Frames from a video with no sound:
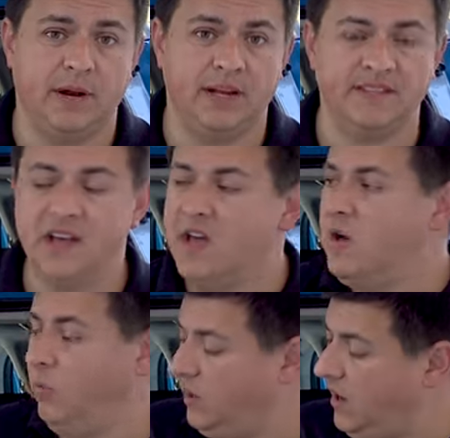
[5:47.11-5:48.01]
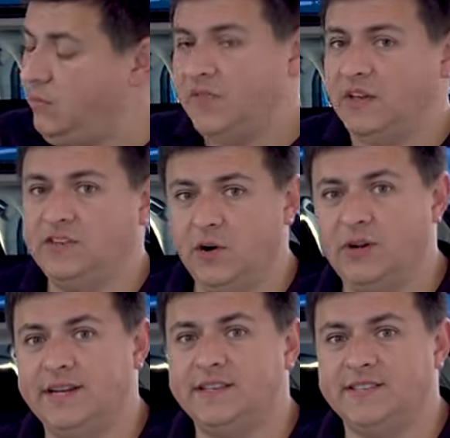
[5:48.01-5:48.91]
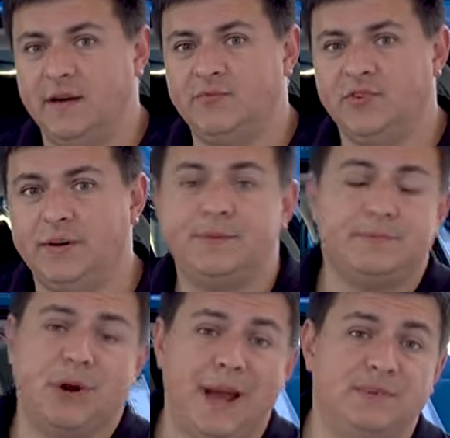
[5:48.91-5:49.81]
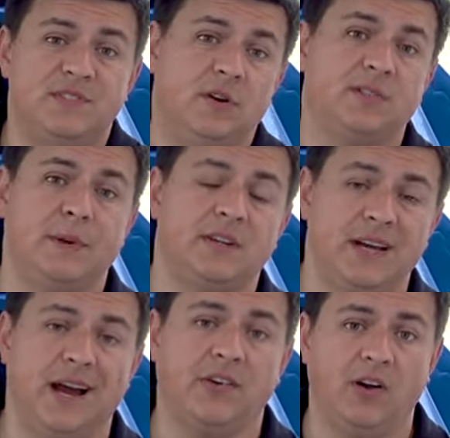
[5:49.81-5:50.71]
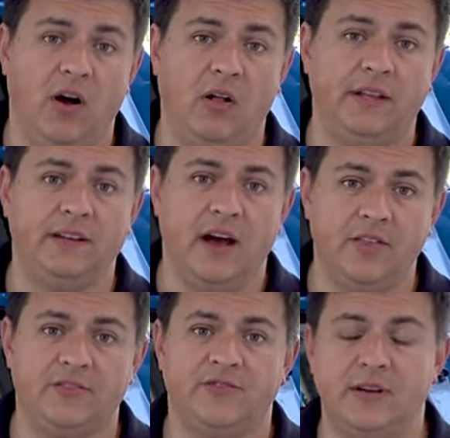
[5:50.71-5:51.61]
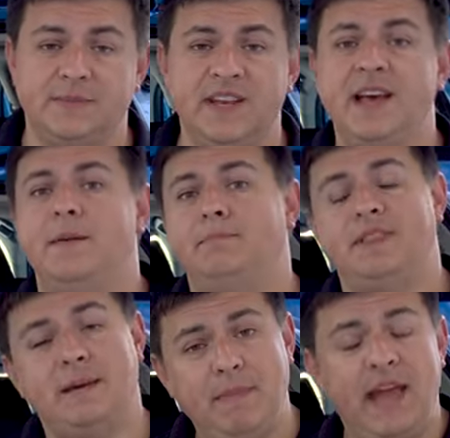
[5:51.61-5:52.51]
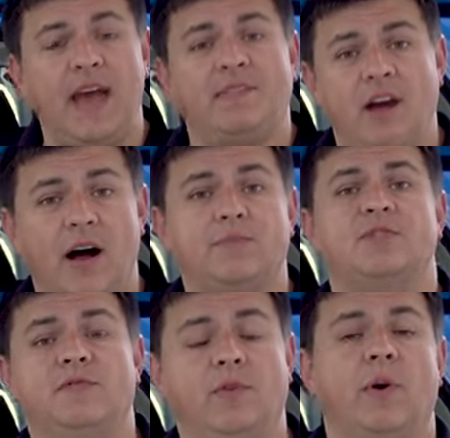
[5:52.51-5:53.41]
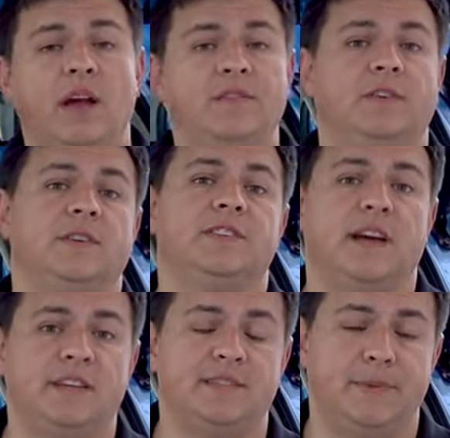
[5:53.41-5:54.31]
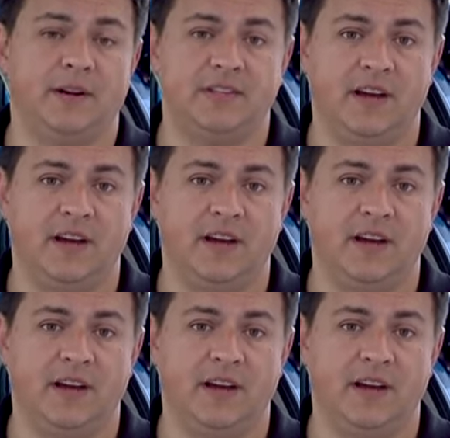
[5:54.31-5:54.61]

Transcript: brands will come with a donut in some trims, perhaps no spare tire at all in other trims, but they may have an option for a full-size spare